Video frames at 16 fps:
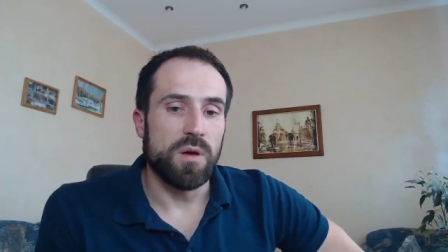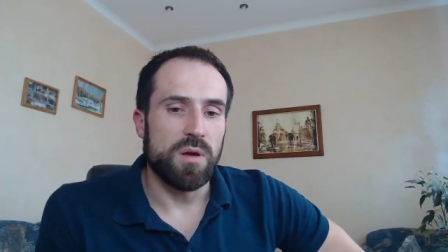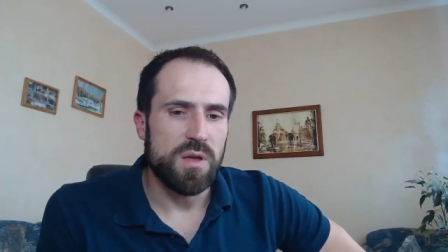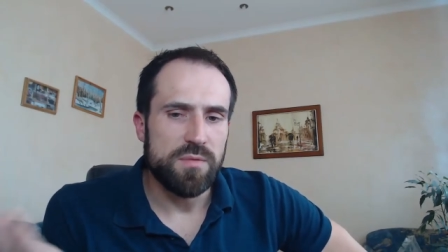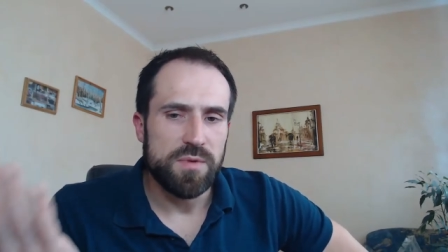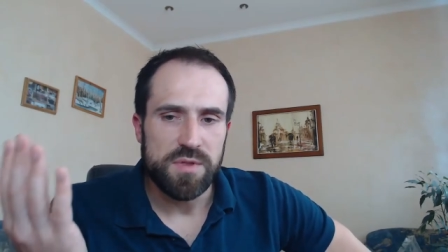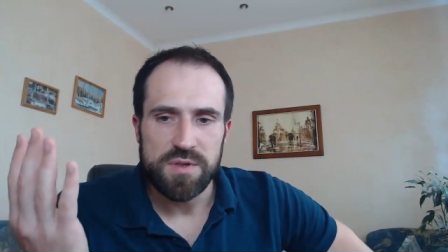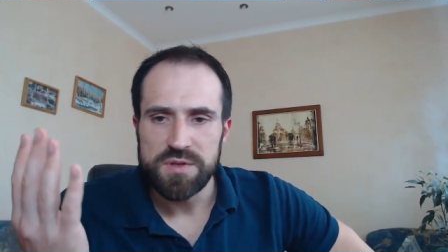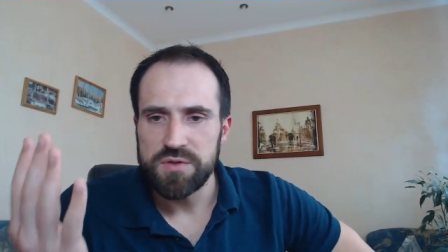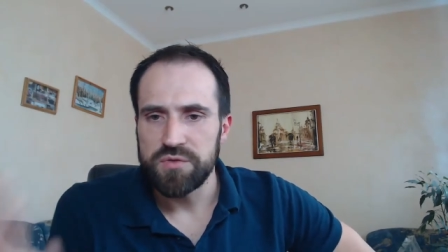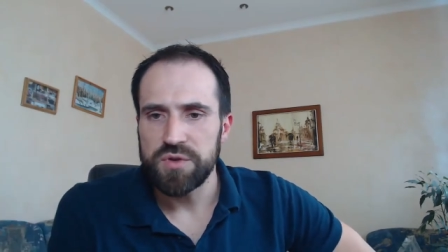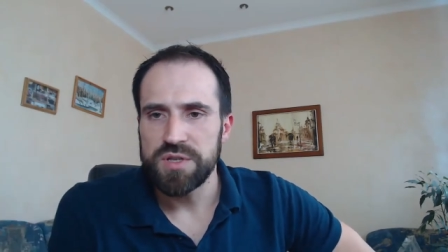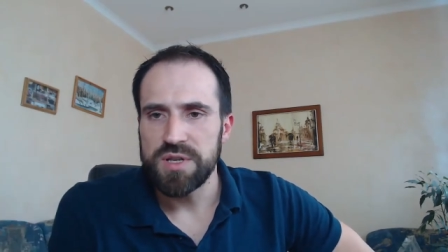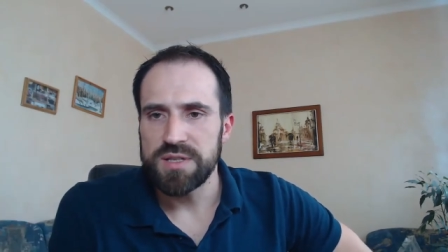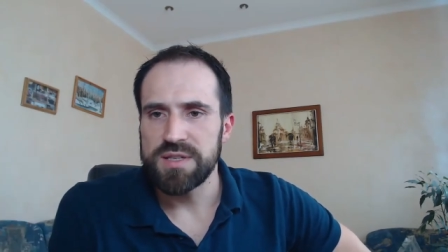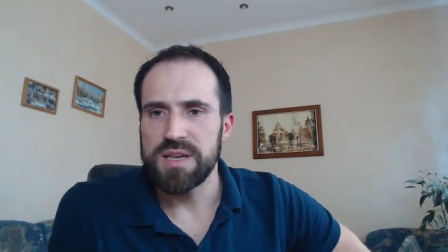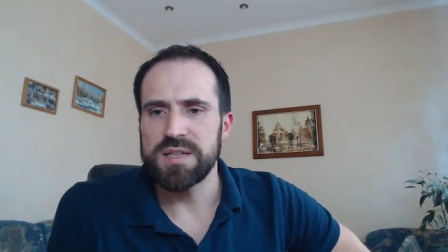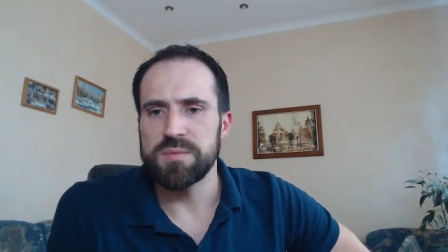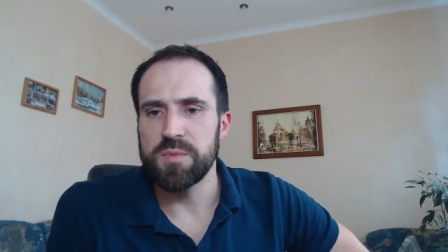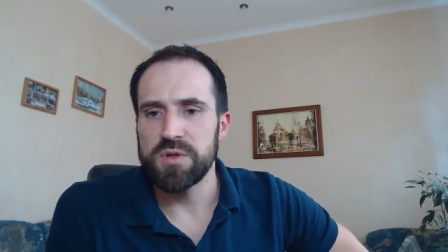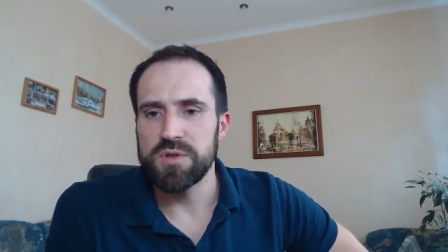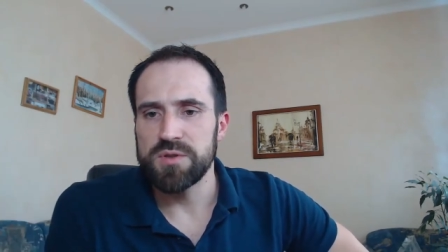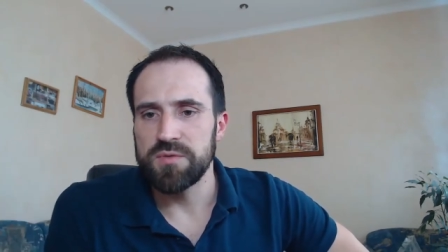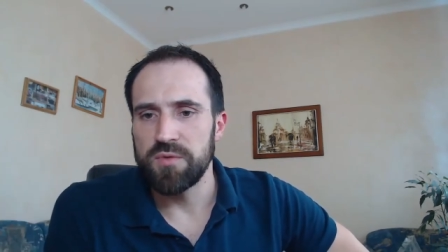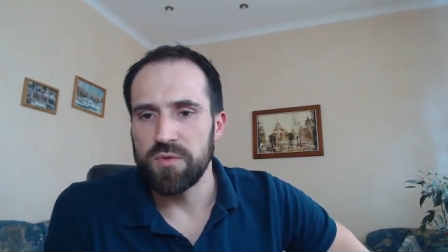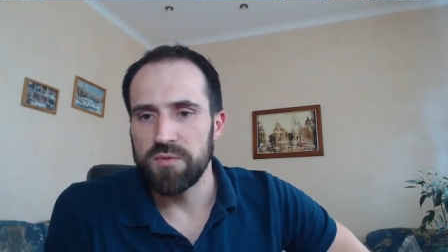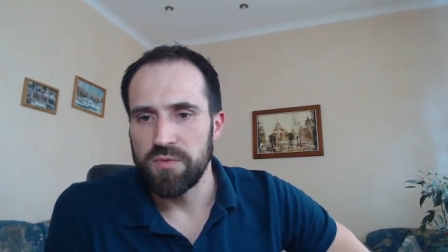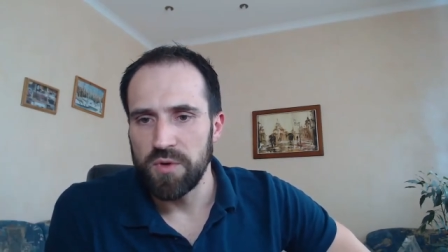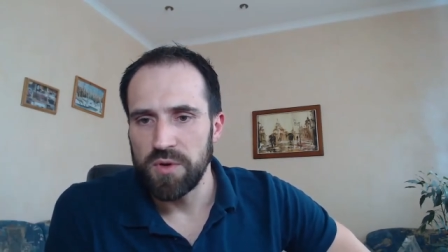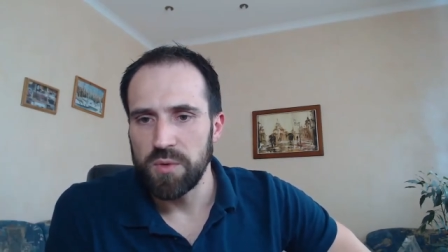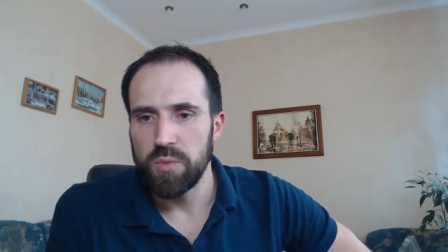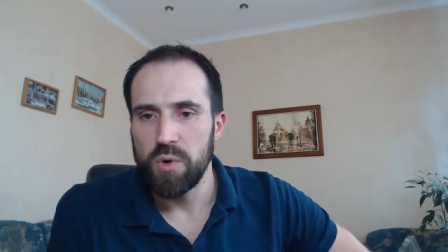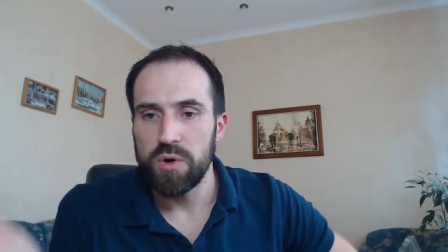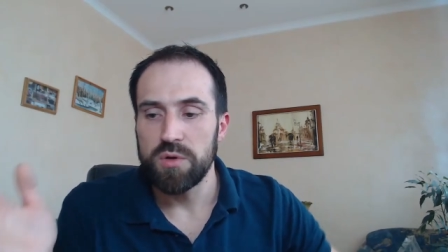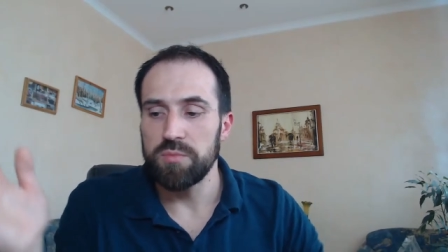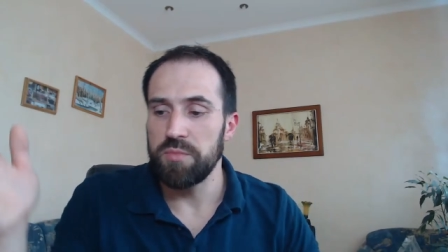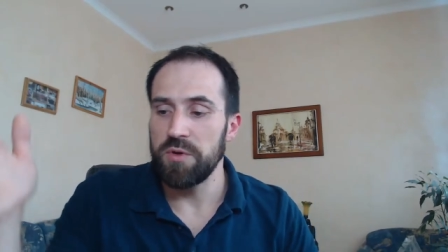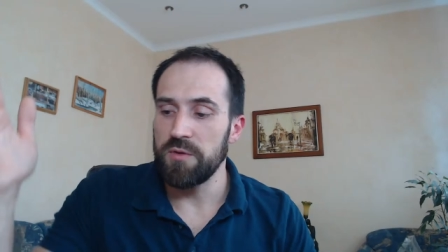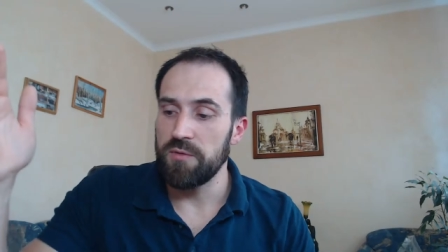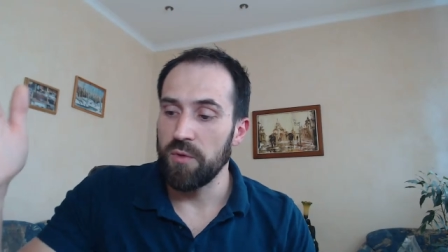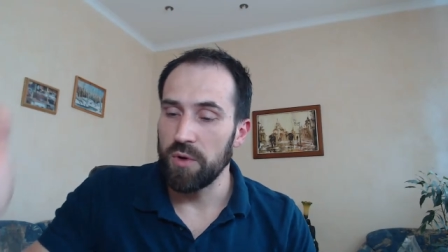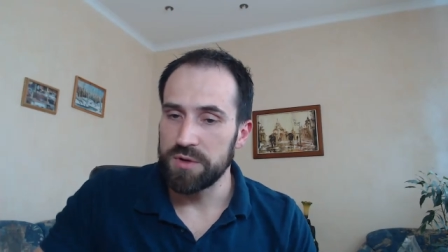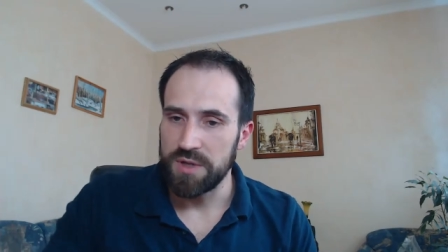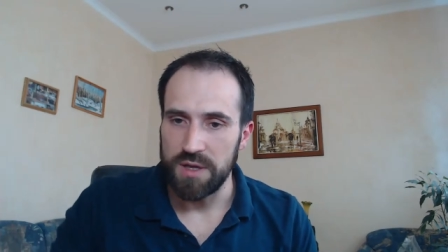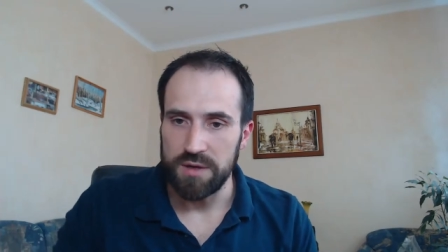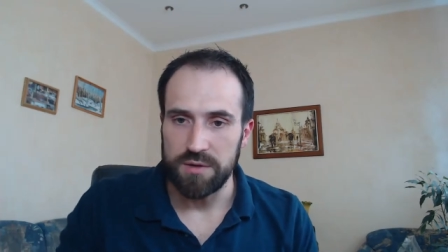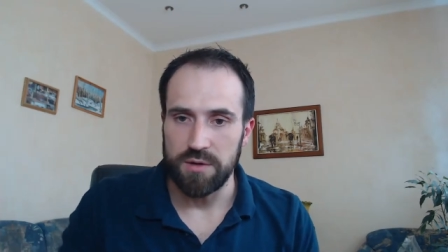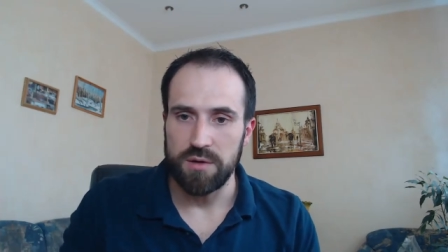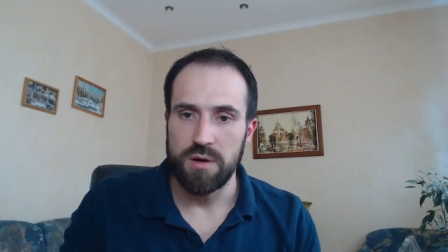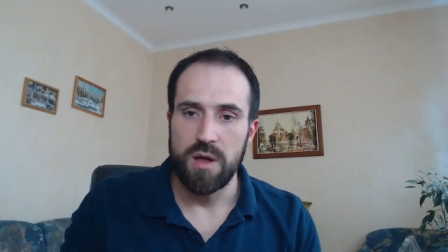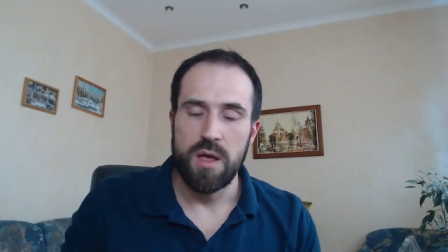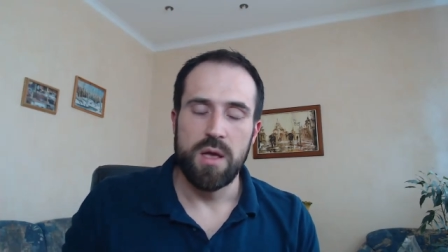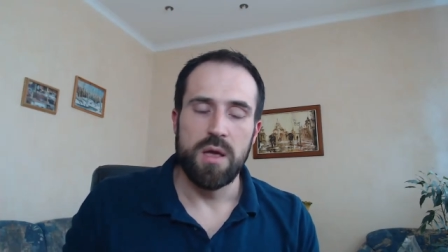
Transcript: even these risk assessments for, for the work before tender,